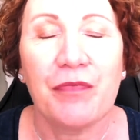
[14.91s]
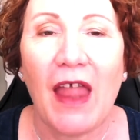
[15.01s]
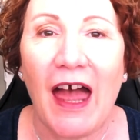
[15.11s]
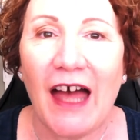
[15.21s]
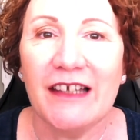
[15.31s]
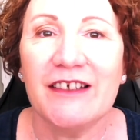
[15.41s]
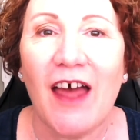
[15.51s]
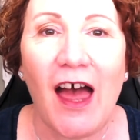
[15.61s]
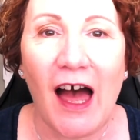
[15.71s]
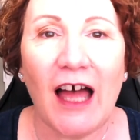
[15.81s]
And
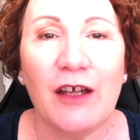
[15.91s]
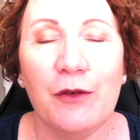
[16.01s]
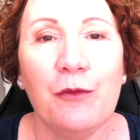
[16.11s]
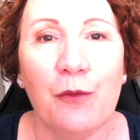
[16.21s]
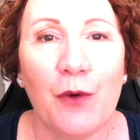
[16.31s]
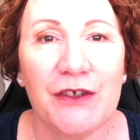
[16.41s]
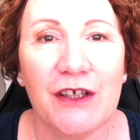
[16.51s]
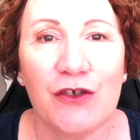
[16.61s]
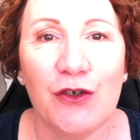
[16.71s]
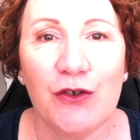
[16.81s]
I wanted
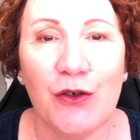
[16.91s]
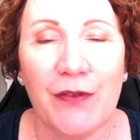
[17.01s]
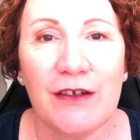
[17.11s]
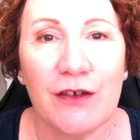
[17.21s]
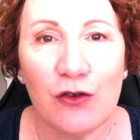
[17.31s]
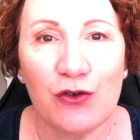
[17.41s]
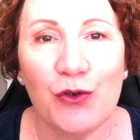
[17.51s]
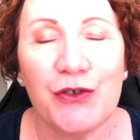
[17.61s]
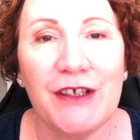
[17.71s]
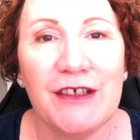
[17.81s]
to do this
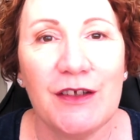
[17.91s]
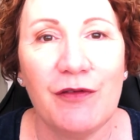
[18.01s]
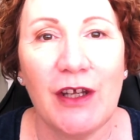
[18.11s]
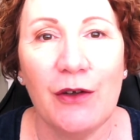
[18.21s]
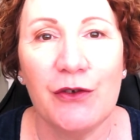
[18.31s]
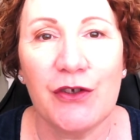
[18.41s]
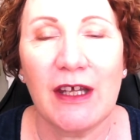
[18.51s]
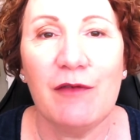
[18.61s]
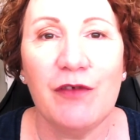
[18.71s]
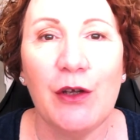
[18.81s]
short interview to give you